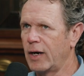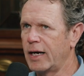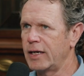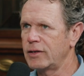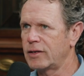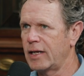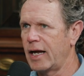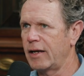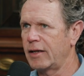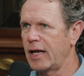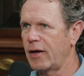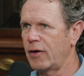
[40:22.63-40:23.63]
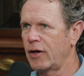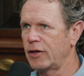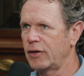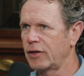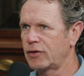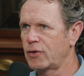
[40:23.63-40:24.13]
wise, that on
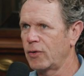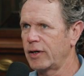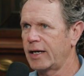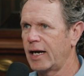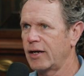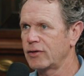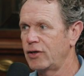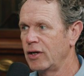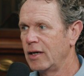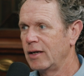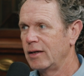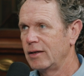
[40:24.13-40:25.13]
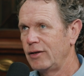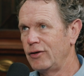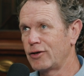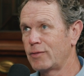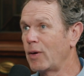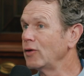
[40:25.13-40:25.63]
a historic house, you're
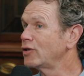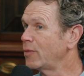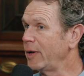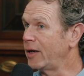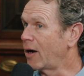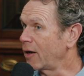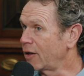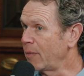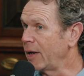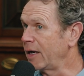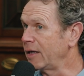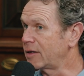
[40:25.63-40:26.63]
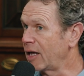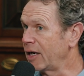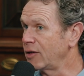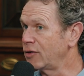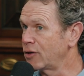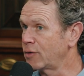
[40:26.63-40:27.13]
supposed to be documenting
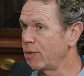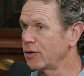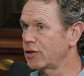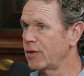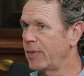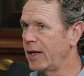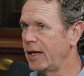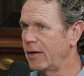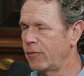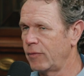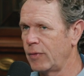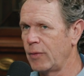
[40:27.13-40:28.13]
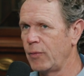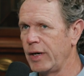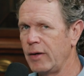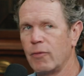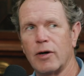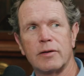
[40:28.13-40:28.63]
things. You're supposed to be, and when we
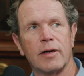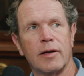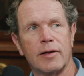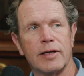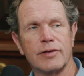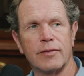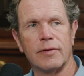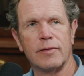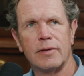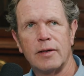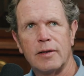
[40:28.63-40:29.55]
worked on Thistle